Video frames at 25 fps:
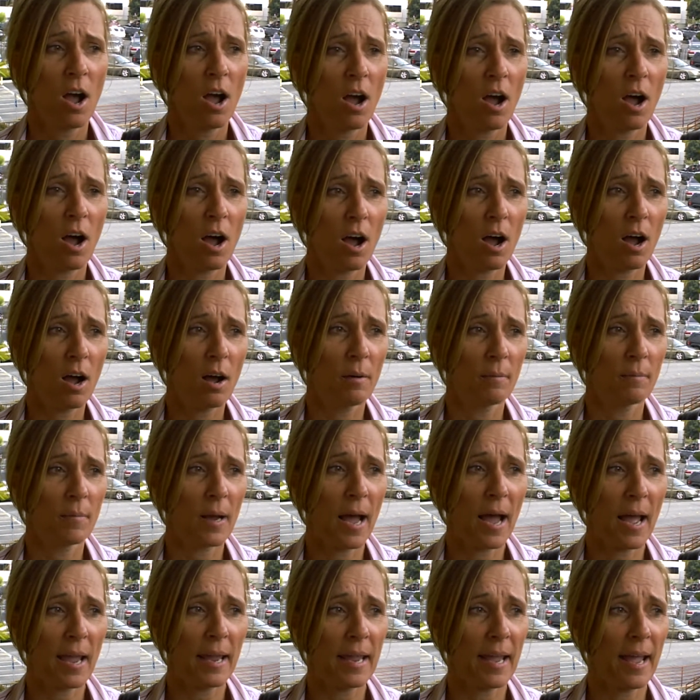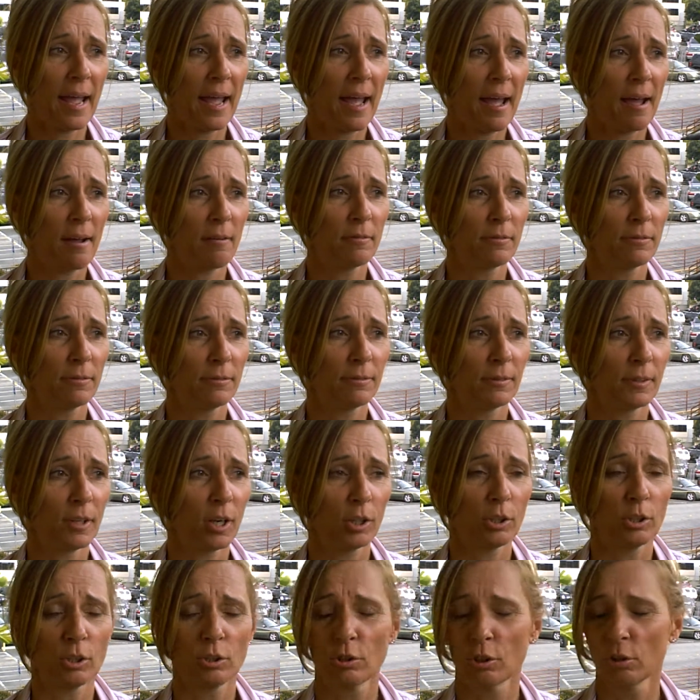I have
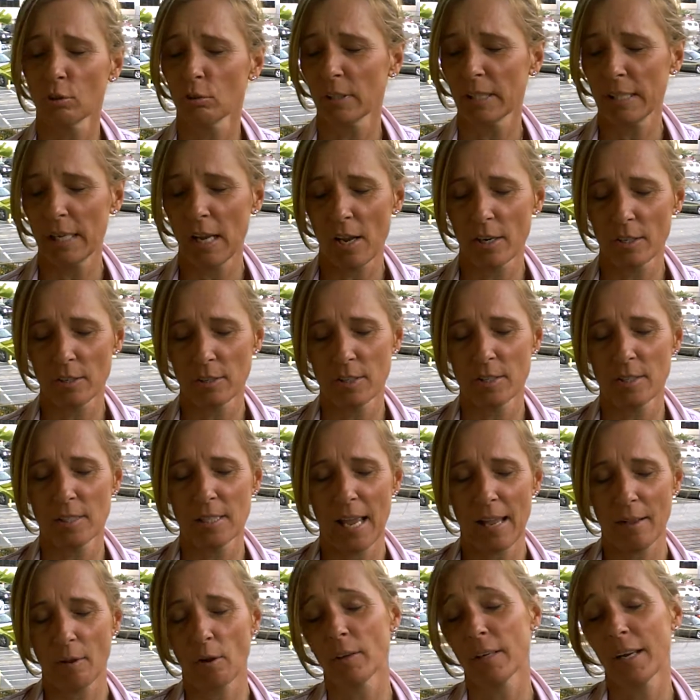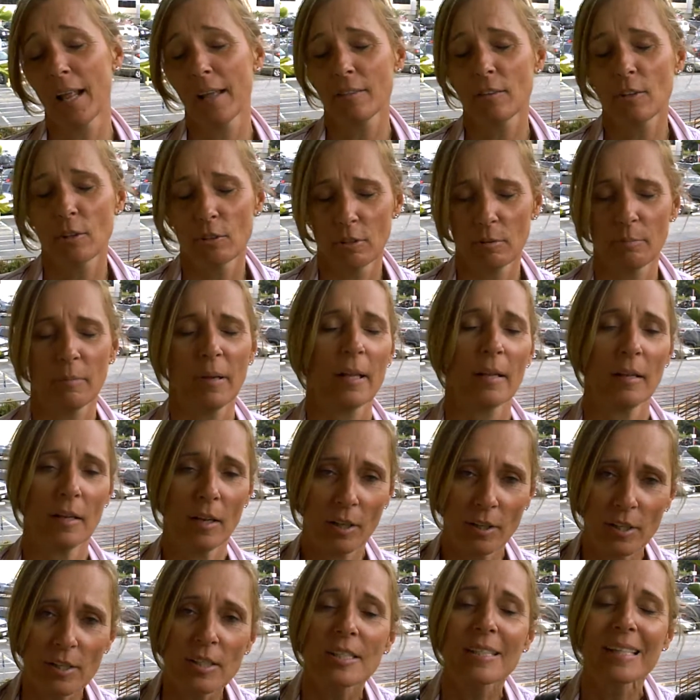a totally understand, or not total, but an
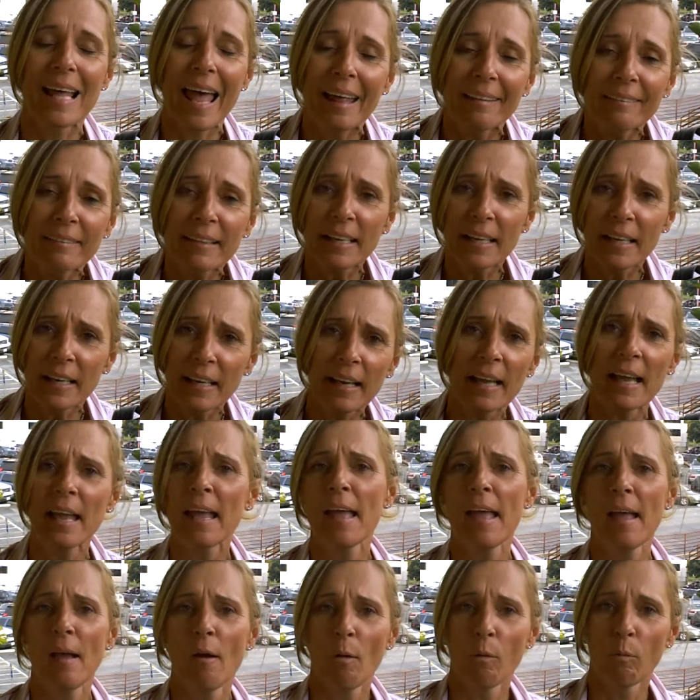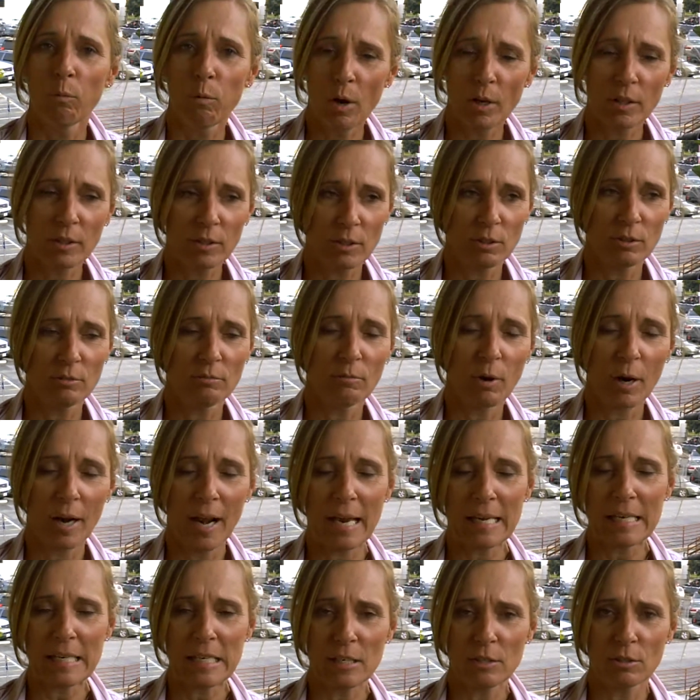understanding what
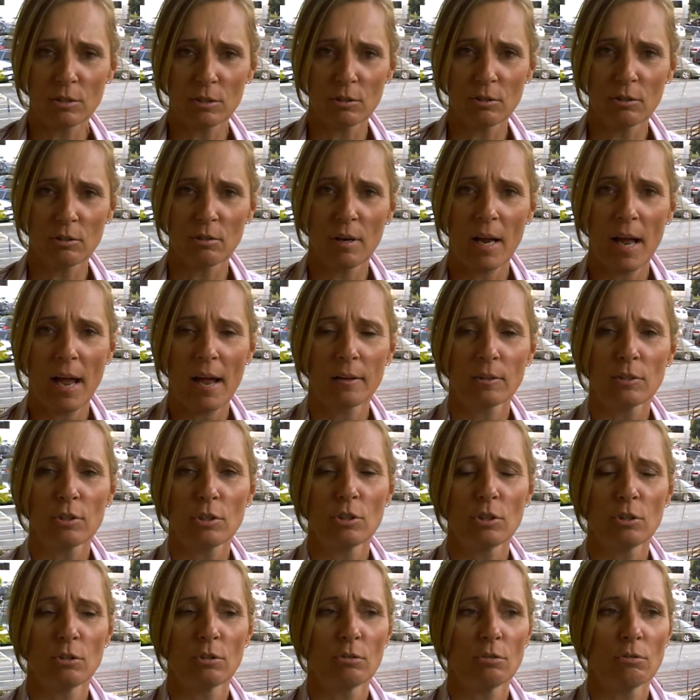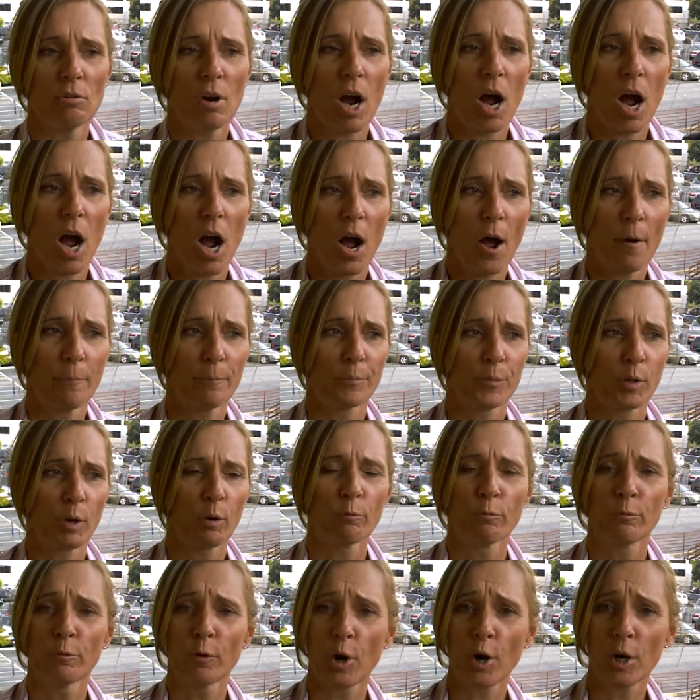I need to do, how to
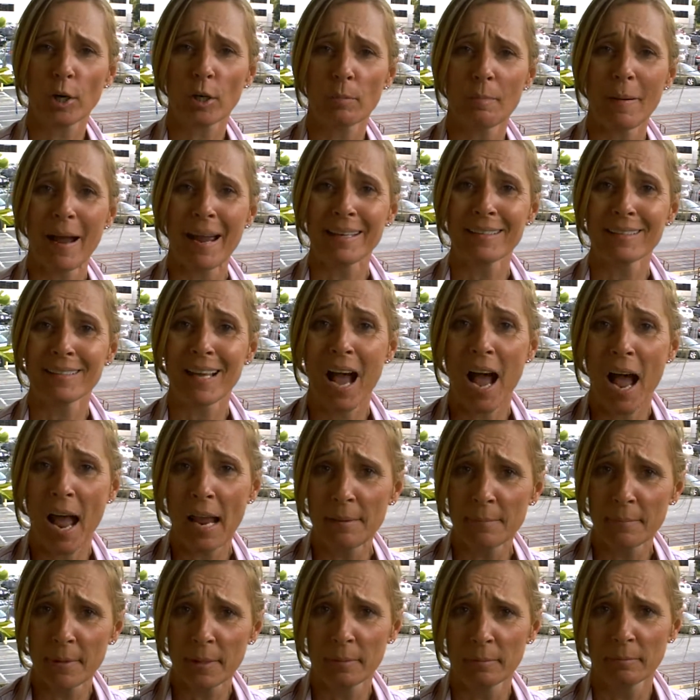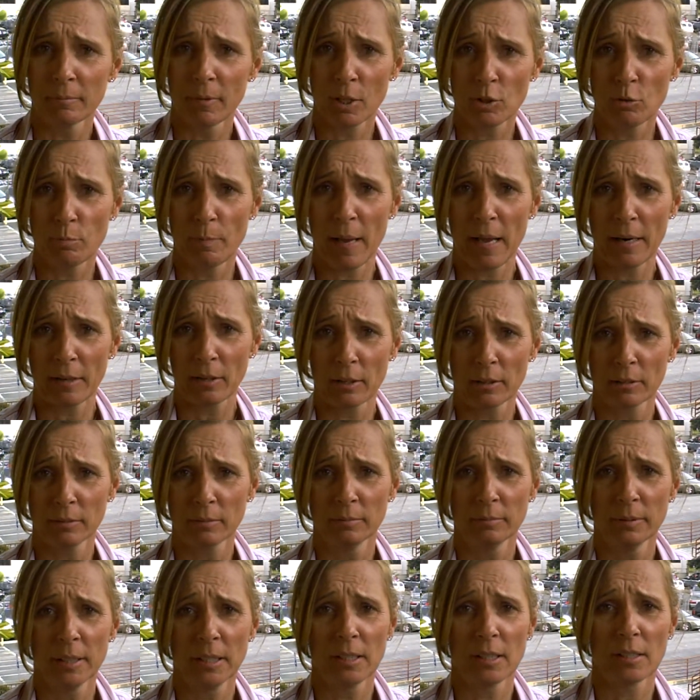work my time much better,
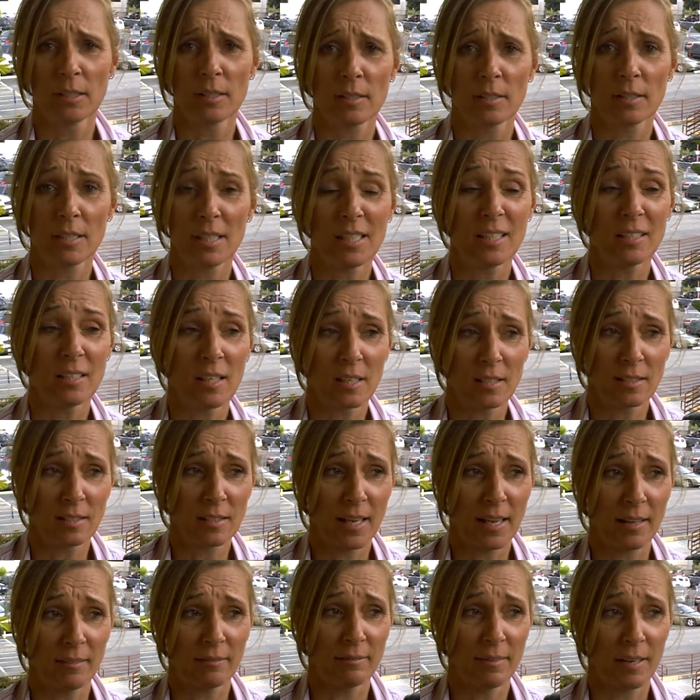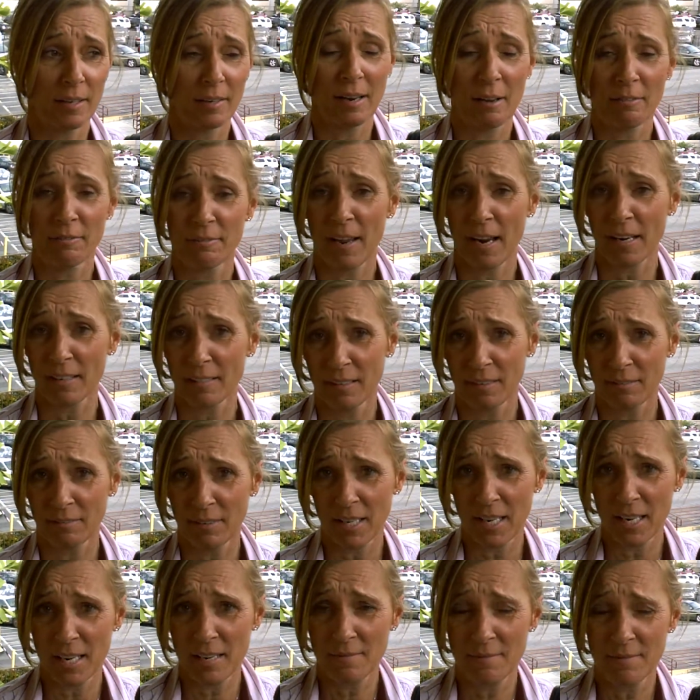because Lee does that very
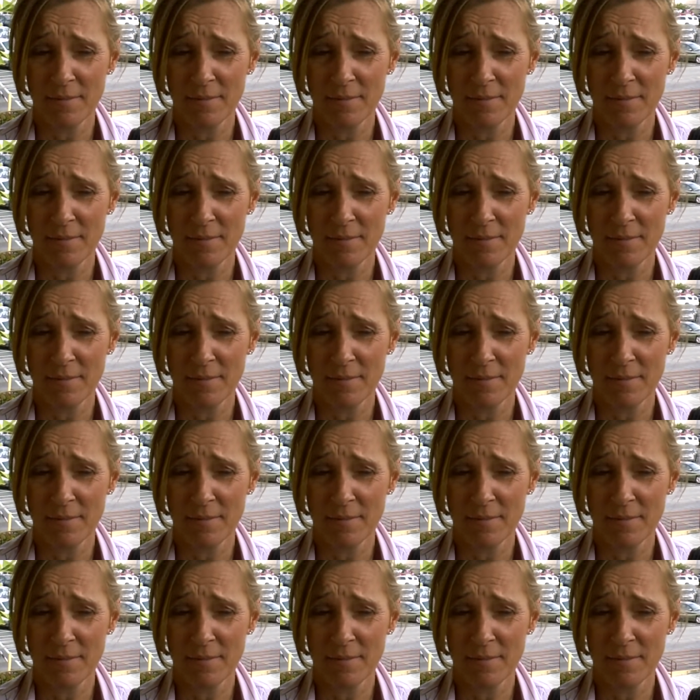effectively.